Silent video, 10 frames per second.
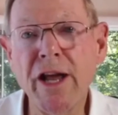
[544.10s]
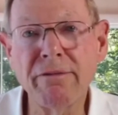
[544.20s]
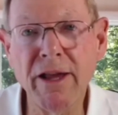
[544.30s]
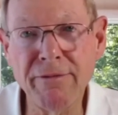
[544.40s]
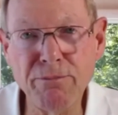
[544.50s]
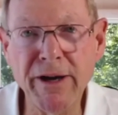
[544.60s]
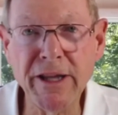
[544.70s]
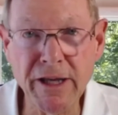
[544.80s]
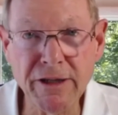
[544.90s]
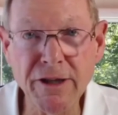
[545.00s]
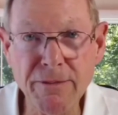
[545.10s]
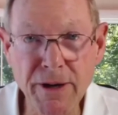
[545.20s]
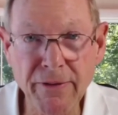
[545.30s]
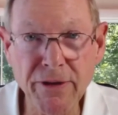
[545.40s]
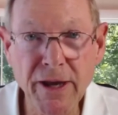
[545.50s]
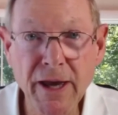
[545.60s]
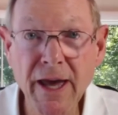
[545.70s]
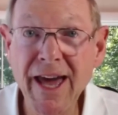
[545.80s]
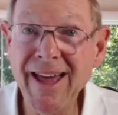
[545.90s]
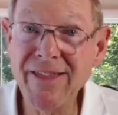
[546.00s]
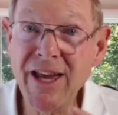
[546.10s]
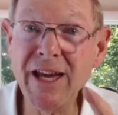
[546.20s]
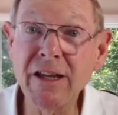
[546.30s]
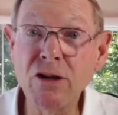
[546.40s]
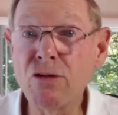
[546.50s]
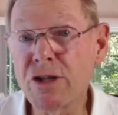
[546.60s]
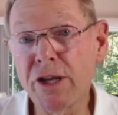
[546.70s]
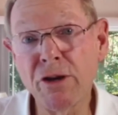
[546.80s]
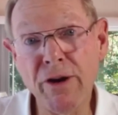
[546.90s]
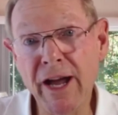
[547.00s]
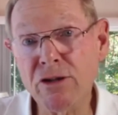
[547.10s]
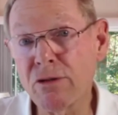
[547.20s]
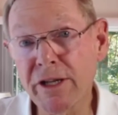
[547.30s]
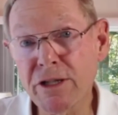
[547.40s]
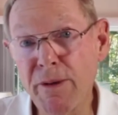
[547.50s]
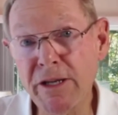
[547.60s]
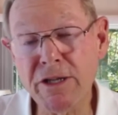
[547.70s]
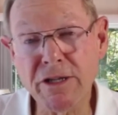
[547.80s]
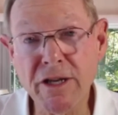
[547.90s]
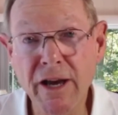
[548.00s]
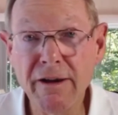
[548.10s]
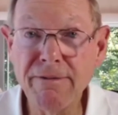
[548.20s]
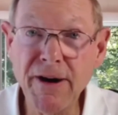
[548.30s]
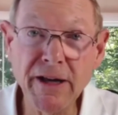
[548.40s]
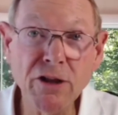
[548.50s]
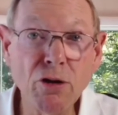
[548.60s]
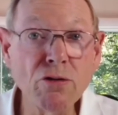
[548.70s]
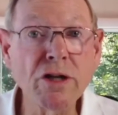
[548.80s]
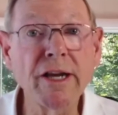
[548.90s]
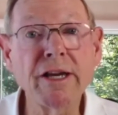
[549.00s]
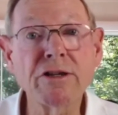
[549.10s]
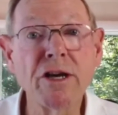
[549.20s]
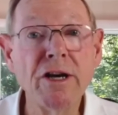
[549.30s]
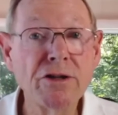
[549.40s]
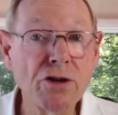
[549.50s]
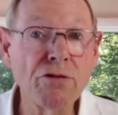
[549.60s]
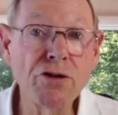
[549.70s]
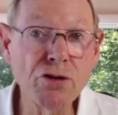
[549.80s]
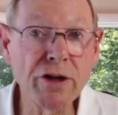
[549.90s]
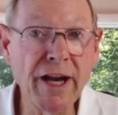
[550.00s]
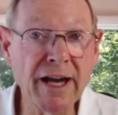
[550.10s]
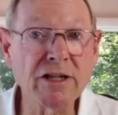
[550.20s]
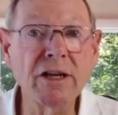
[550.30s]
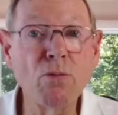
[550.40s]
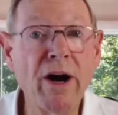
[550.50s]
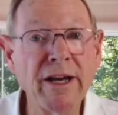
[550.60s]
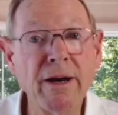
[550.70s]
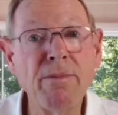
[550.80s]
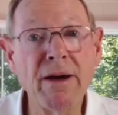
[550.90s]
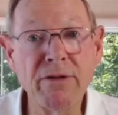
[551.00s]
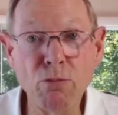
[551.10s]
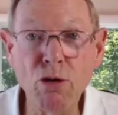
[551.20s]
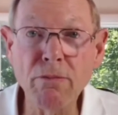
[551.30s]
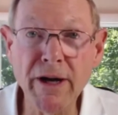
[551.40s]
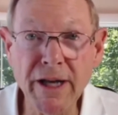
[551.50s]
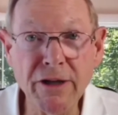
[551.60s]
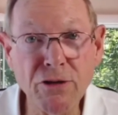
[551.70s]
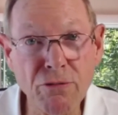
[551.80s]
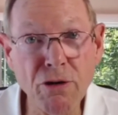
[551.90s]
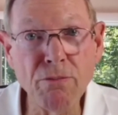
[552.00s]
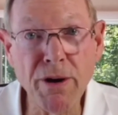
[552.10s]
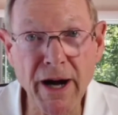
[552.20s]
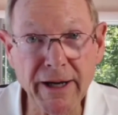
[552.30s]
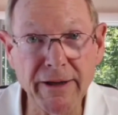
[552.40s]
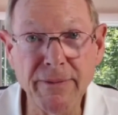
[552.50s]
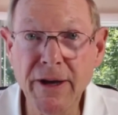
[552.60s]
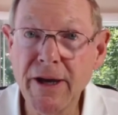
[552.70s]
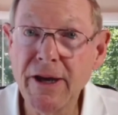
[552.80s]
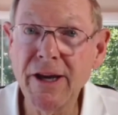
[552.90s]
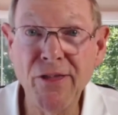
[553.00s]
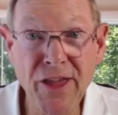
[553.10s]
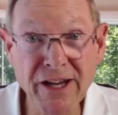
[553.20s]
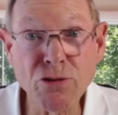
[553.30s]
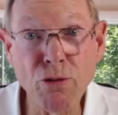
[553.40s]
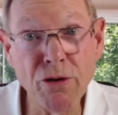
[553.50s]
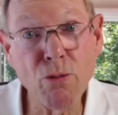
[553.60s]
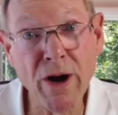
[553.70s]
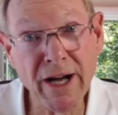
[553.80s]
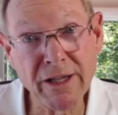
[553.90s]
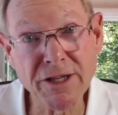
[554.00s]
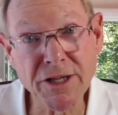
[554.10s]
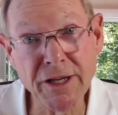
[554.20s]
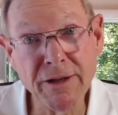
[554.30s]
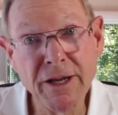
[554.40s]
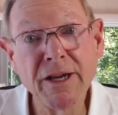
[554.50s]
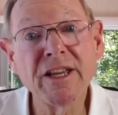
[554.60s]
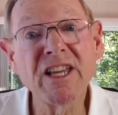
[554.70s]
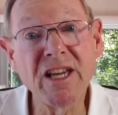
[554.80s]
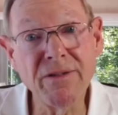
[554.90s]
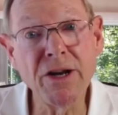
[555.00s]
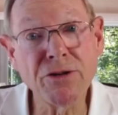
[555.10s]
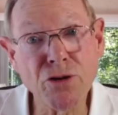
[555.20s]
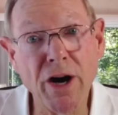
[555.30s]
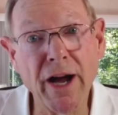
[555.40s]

have left by the end of the month. And then, using your actual expenses, find those leaks so that you can actually wind up having more money in your own pocket. And that's worthwhile, isn't it? Give it a try.